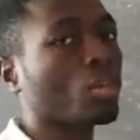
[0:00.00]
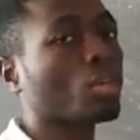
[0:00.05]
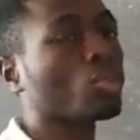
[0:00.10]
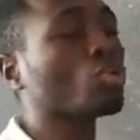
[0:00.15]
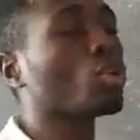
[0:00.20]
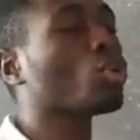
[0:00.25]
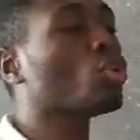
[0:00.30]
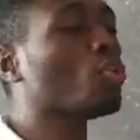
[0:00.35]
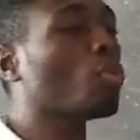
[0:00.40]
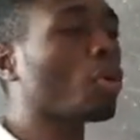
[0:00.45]

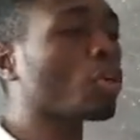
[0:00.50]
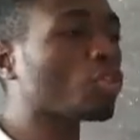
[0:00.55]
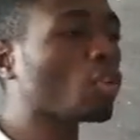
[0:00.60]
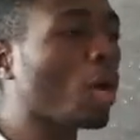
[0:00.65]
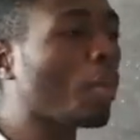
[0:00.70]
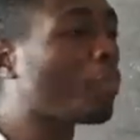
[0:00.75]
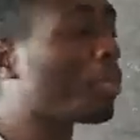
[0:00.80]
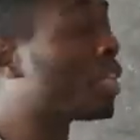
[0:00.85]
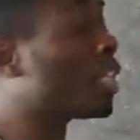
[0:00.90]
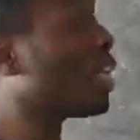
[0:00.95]
So you must
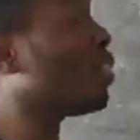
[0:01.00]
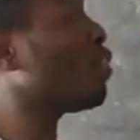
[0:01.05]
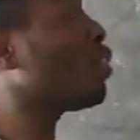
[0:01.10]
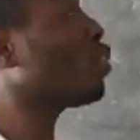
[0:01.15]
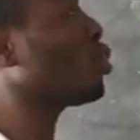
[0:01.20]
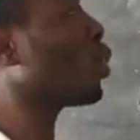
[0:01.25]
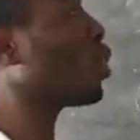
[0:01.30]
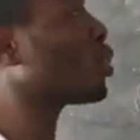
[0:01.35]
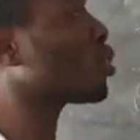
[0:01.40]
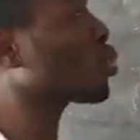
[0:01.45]
copy. If
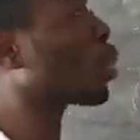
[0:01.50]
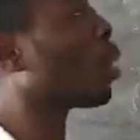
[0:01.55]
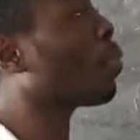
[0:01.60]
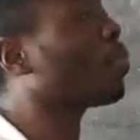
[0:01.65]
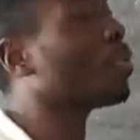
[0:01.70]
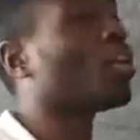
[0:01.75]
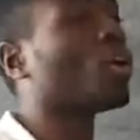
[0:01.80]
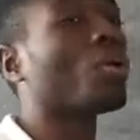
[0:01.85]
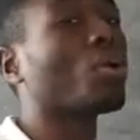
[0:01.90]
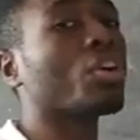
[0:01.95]
you don't
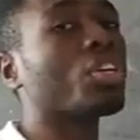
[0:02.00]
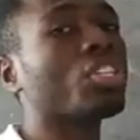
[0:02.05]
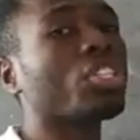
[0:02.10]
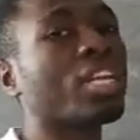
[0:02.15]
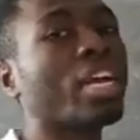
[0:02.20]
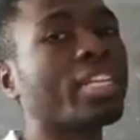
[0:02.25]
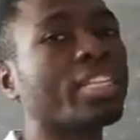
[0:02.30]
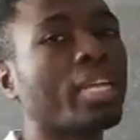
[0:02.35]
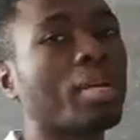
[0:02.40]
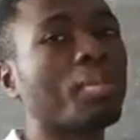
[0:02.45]
copy the
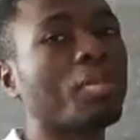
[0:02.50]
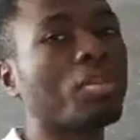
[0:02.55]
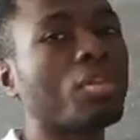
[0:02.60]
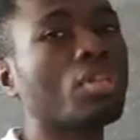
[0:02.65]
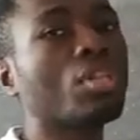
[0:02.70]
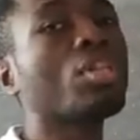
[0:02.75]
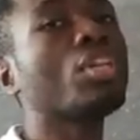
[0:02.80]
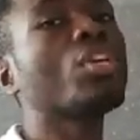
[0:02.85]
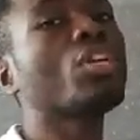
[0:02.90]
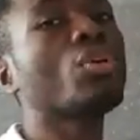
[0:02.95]
original
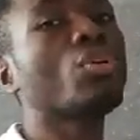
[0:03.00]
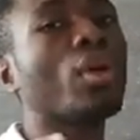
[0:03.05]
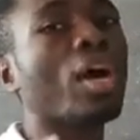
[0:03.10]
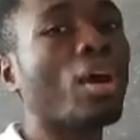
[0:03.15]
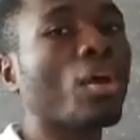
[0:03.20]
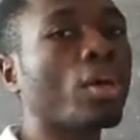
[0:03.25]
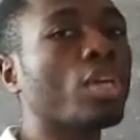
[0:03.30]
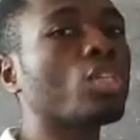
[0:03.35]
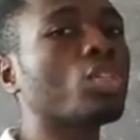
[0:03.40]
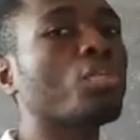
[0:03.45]
table, you
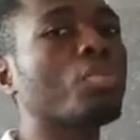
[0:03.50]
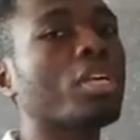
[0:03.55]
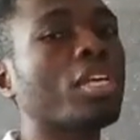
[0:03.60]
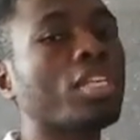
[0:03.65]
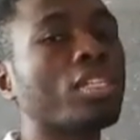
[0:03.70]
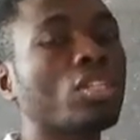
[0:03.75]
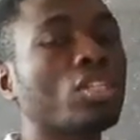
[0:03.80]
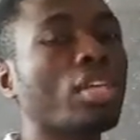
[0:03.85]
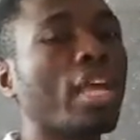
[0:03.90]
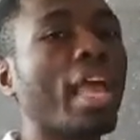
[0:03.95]
are going to
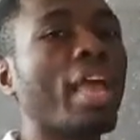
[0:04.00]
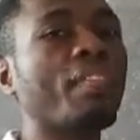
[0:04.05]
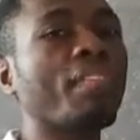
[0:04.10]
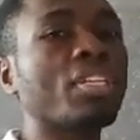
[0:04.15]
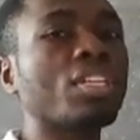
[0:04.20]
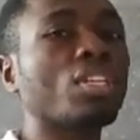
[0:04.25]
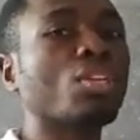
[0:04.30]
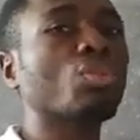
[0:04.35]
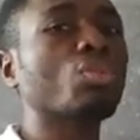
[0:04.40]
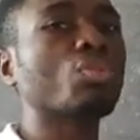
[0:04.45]
be,
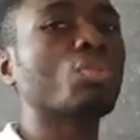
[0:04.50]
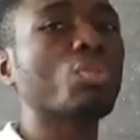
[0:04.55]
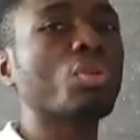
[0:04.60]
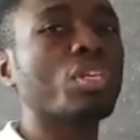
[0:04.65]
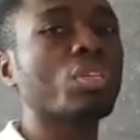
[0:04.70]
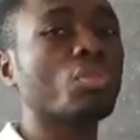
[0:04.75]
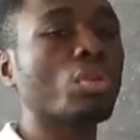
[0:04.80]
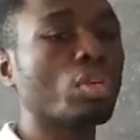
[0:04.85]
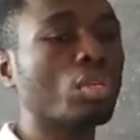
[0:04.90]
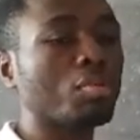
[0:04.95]
everything you do
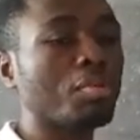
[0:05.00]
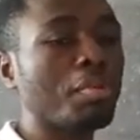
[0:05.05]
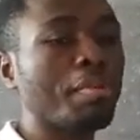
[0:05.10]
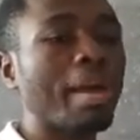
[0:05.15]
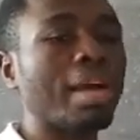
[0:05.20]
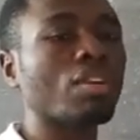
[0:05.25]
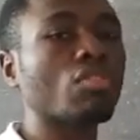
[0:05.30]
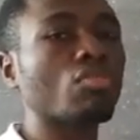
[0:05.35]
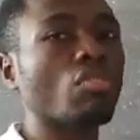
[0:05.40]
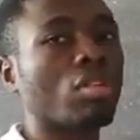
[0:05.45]
is going to be
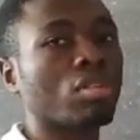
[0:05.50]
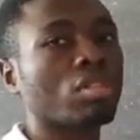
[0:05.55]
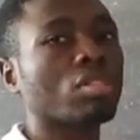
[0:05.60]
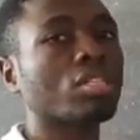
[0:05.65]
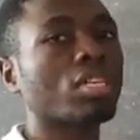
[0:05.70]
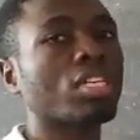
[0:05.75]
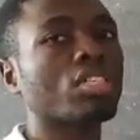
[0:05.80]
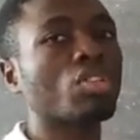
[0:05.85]
marked wrong.